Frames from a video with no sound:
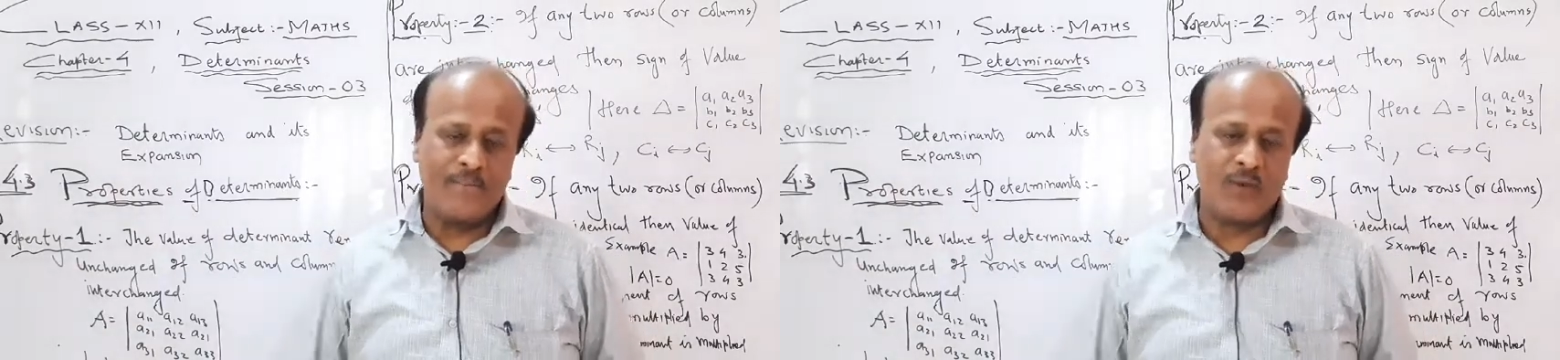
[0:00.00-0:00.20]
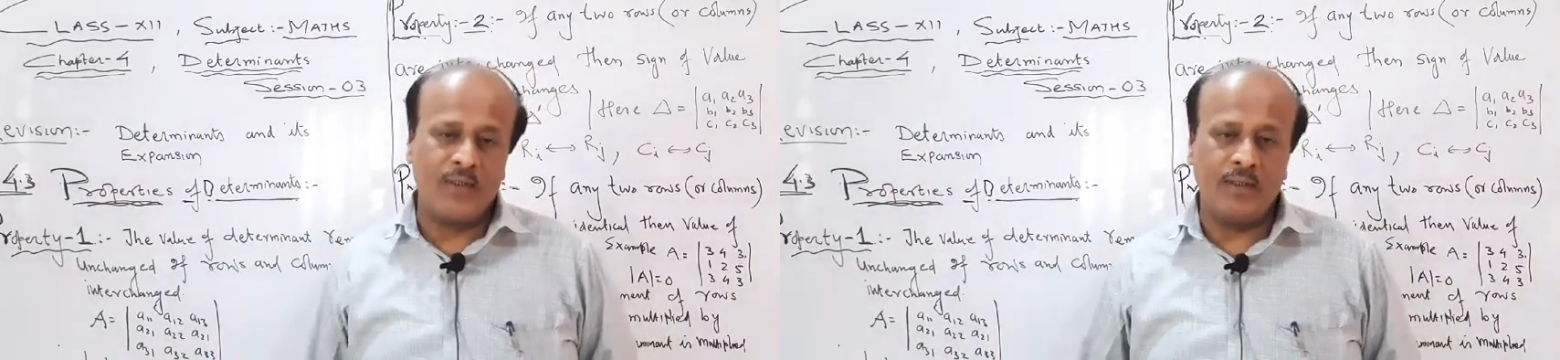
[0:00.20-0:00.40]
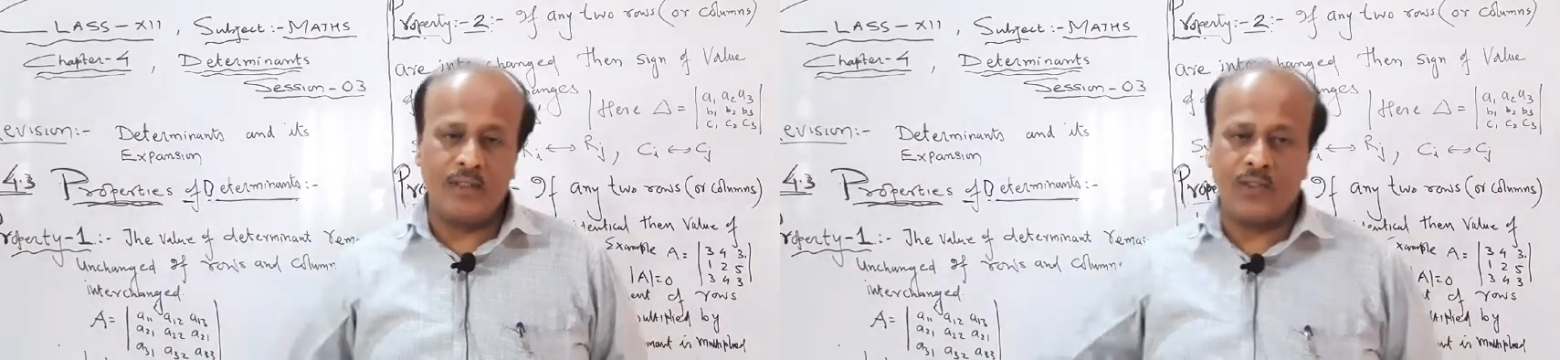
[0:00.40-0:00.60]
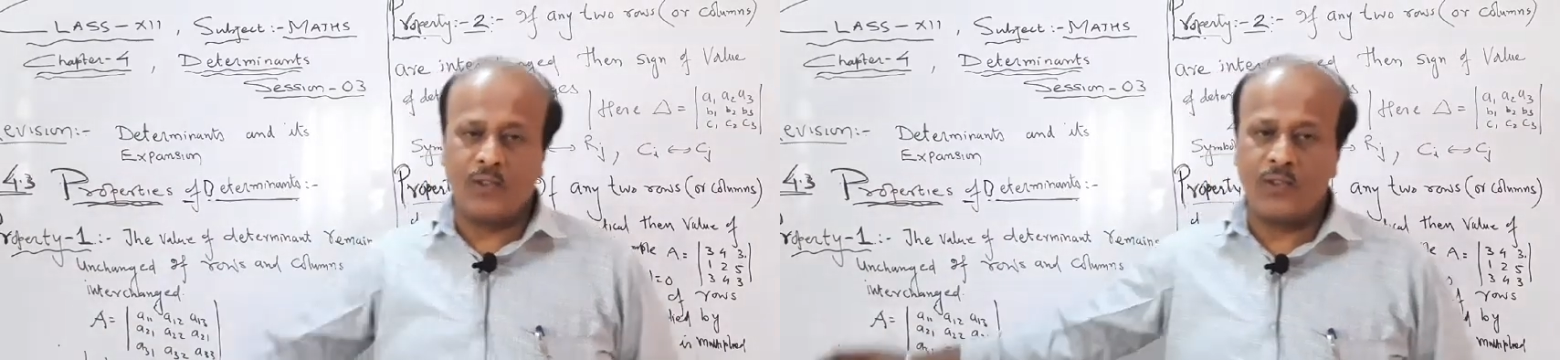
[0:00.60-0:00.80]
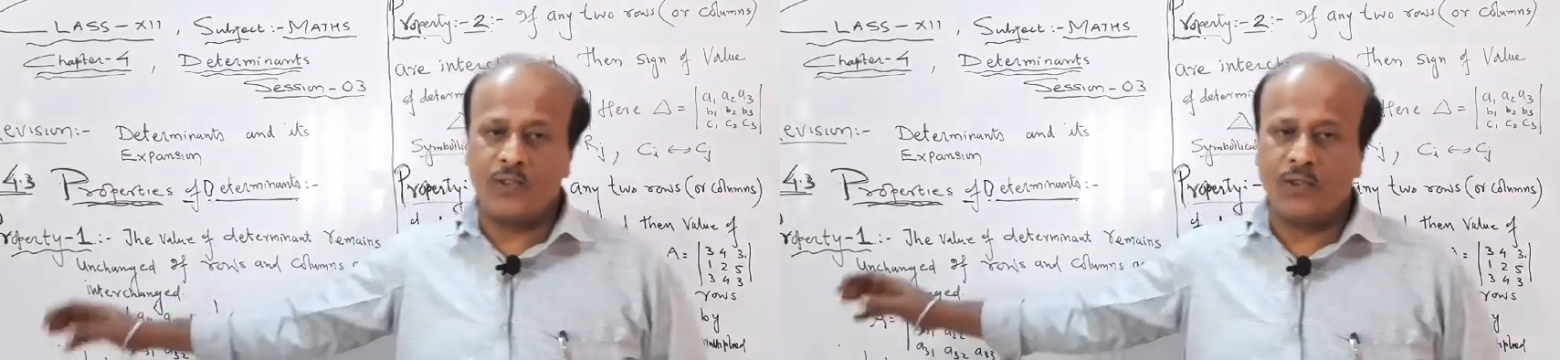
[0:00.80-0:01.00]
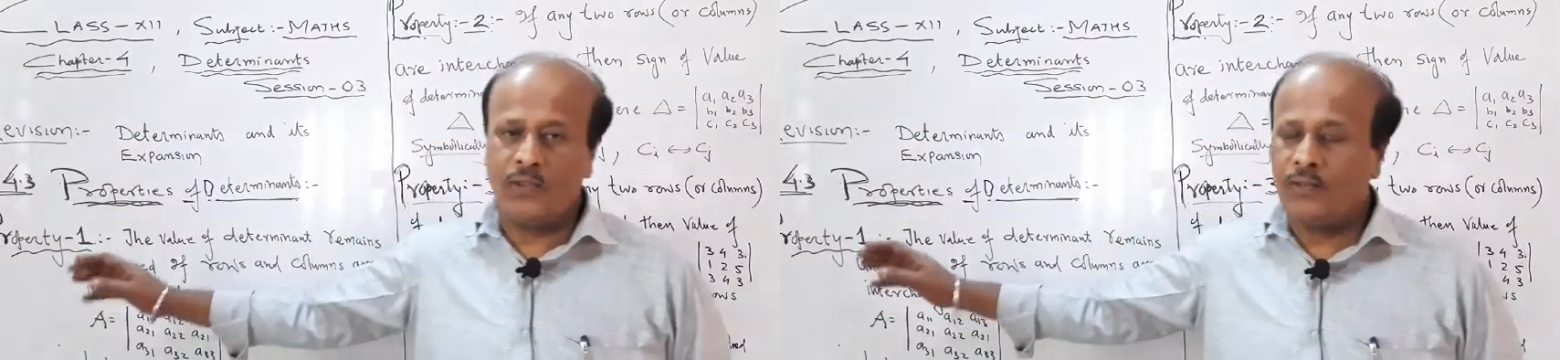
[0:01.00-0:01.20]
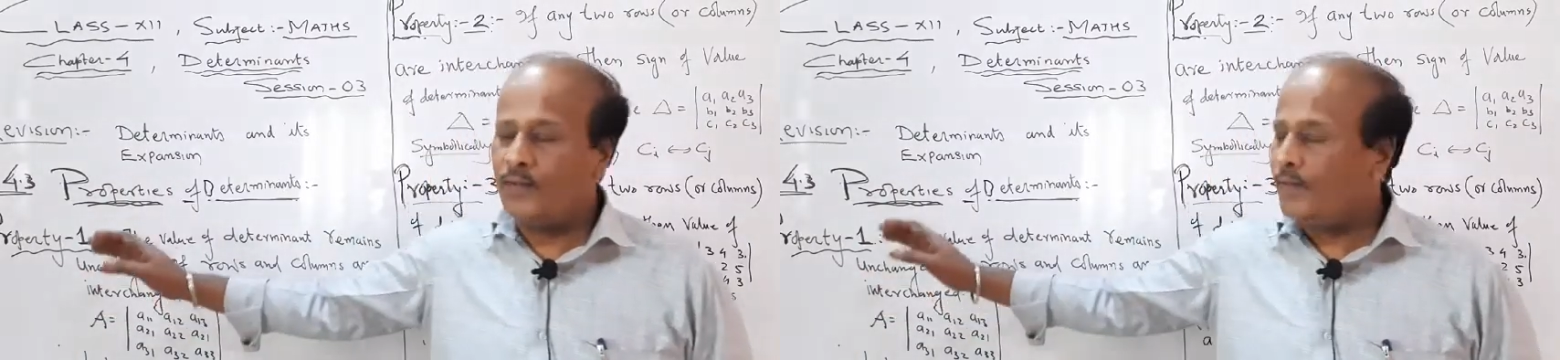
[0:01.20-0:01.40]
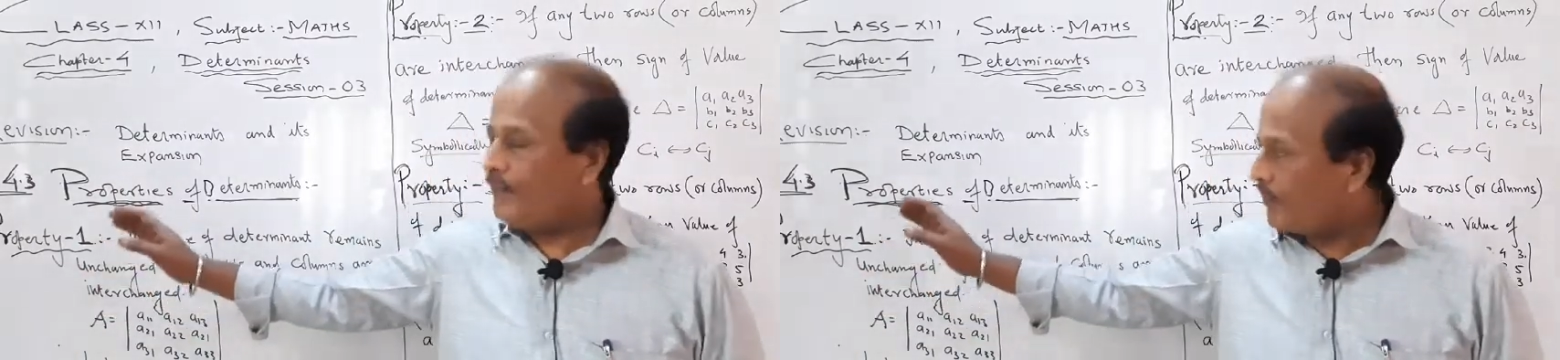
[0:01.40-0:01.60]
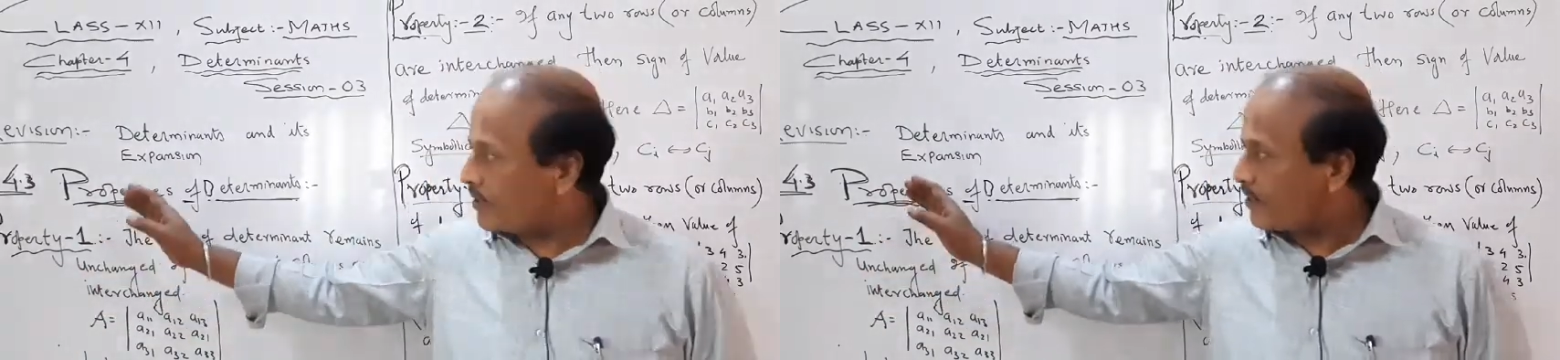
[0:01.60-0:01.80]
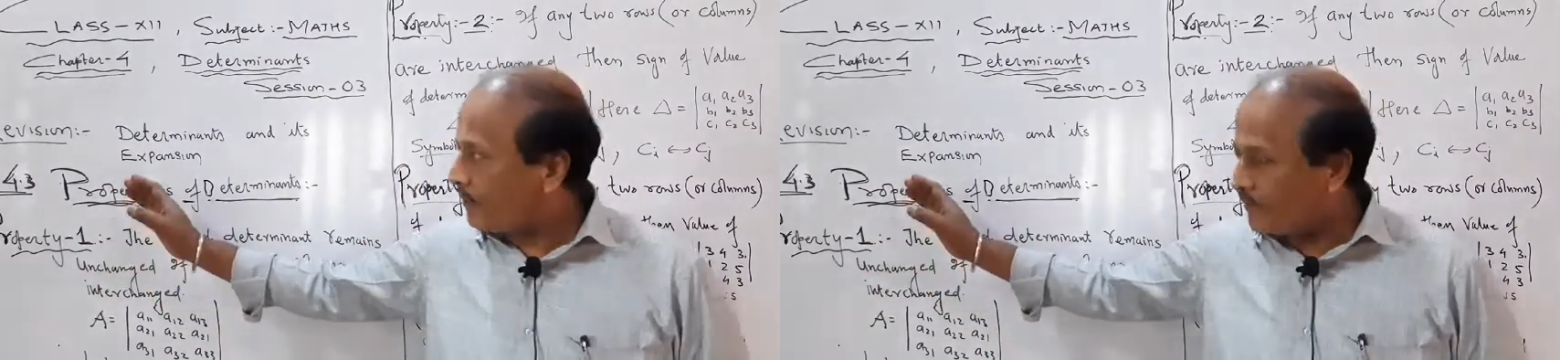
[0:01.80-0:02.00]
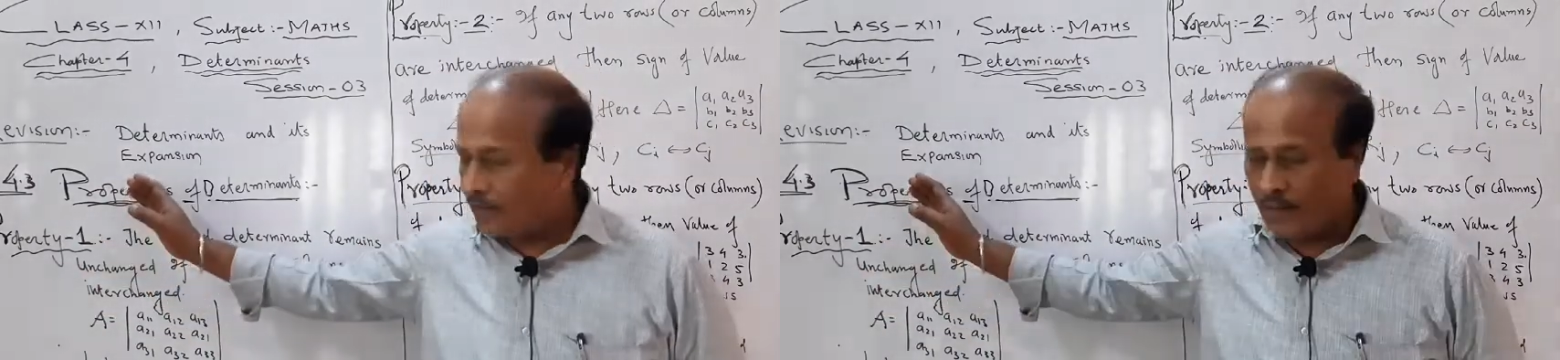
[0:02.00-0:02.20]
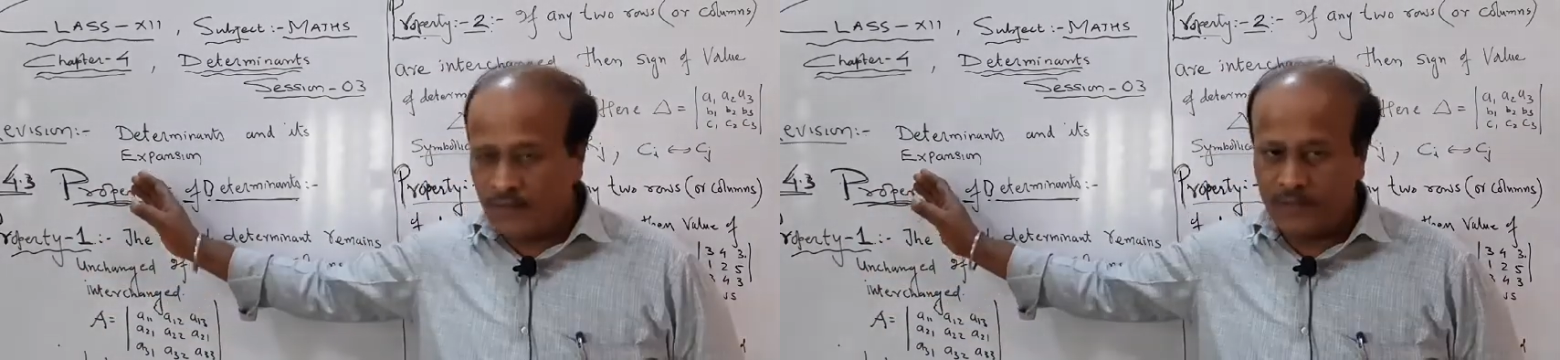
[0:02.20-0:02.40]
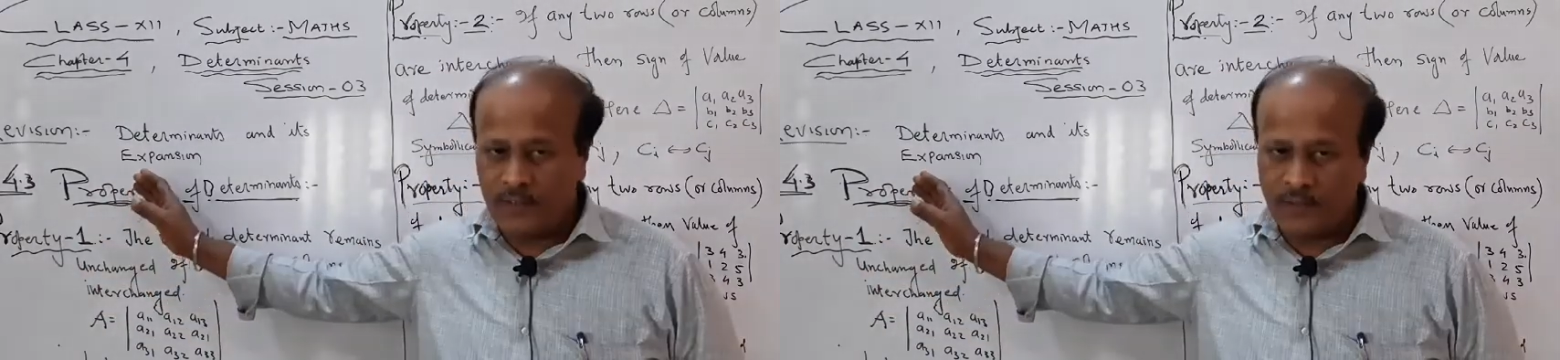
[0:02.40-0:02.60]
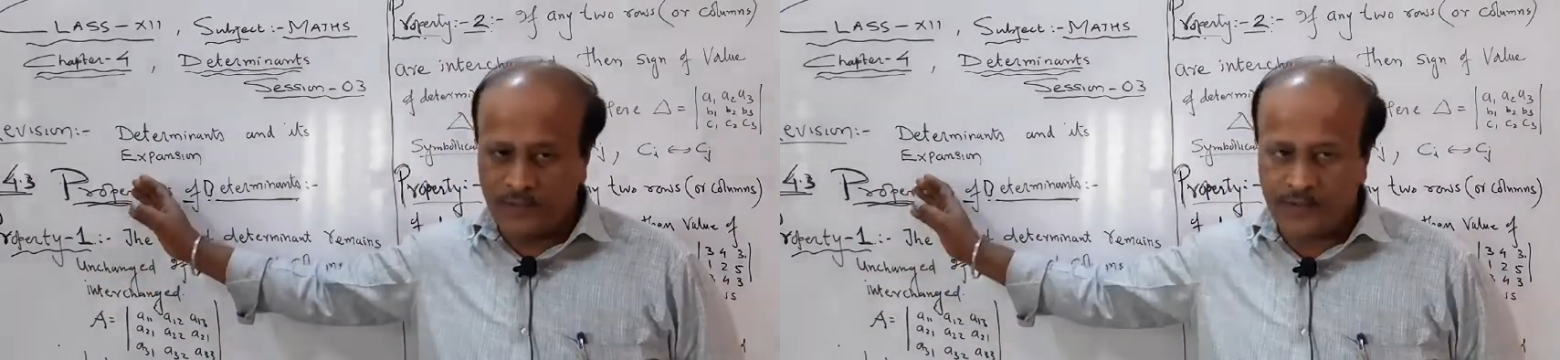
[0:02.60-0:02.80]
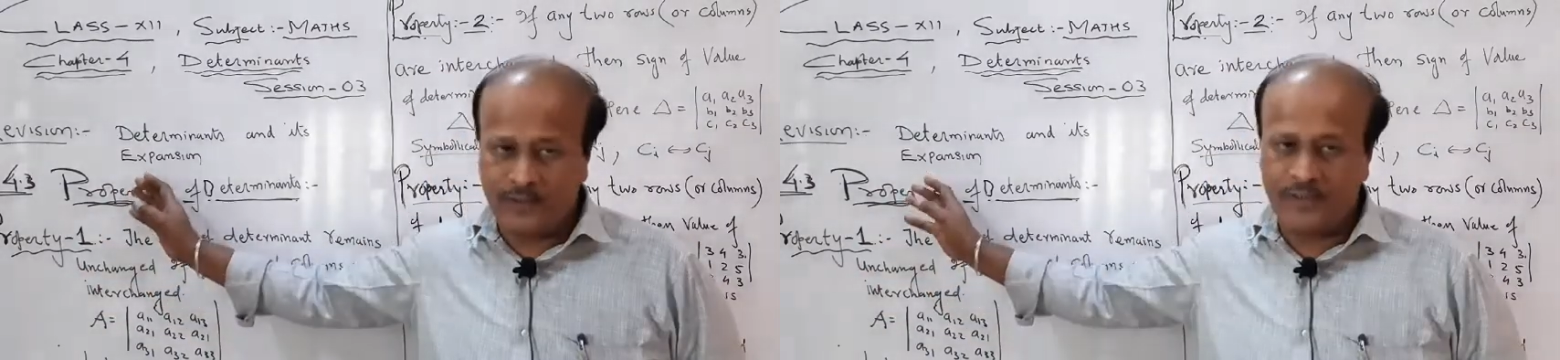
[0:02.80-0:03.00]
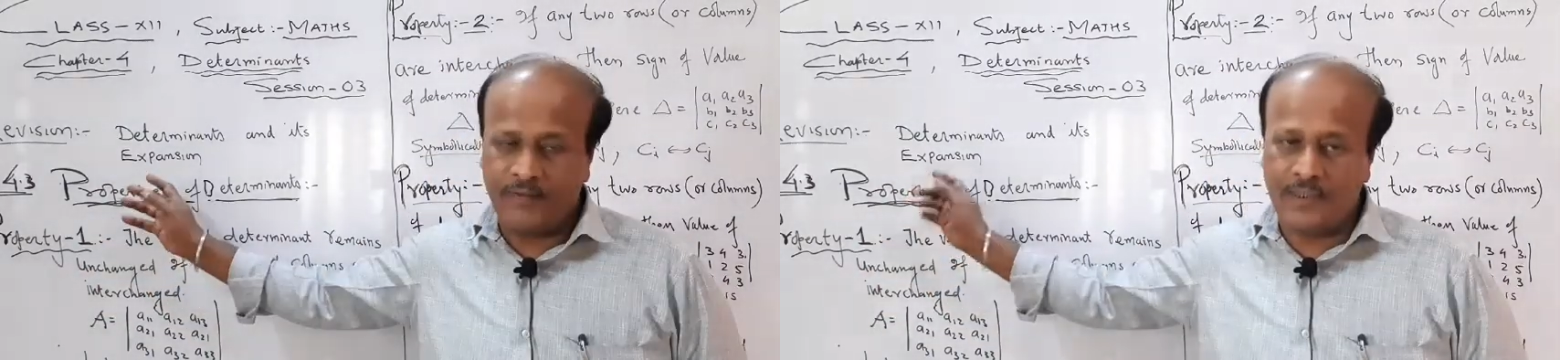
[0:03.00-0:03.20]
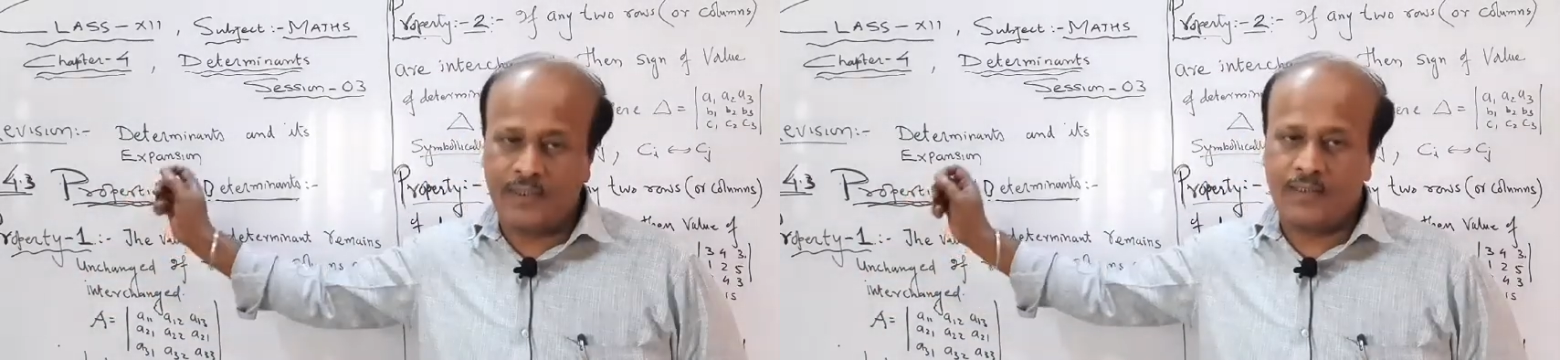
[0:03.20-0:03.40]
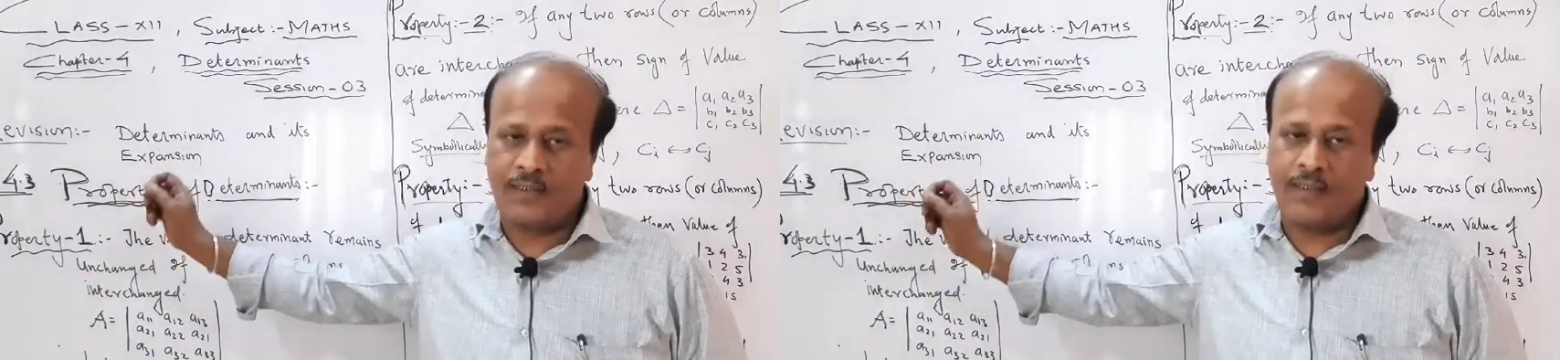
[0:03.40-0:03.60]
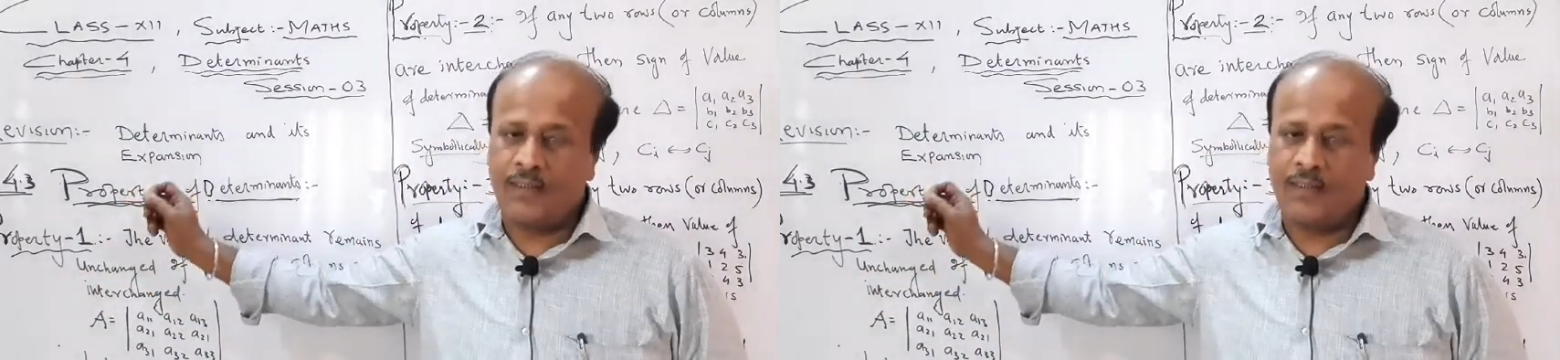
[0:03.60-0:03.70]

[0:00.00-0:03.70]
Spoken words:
So in this also, first of all we are going to revise